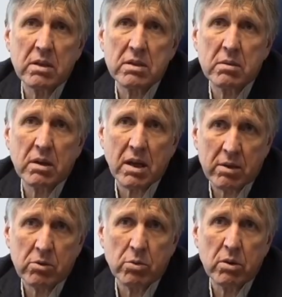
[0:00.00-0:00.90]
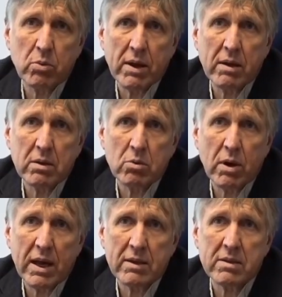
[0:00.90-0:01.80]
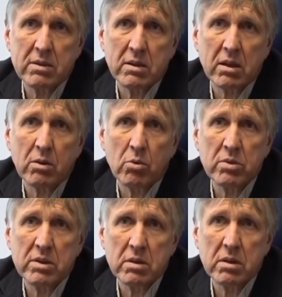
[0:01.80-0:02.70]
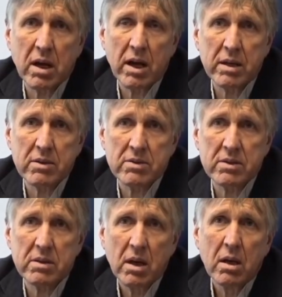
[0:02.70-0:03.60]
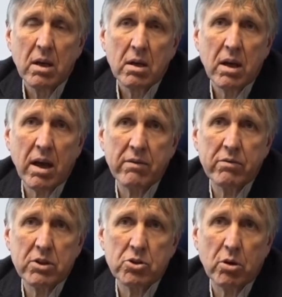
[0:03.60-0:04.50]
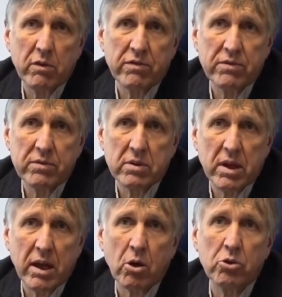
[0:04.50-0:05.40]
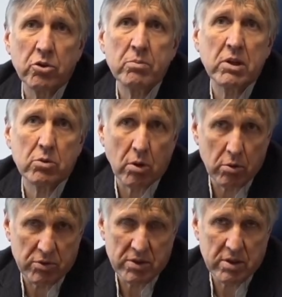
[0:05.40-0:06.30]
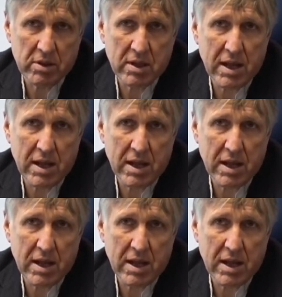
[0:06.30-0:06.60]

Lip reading: is a country where you had not only the highest average of economic growth in the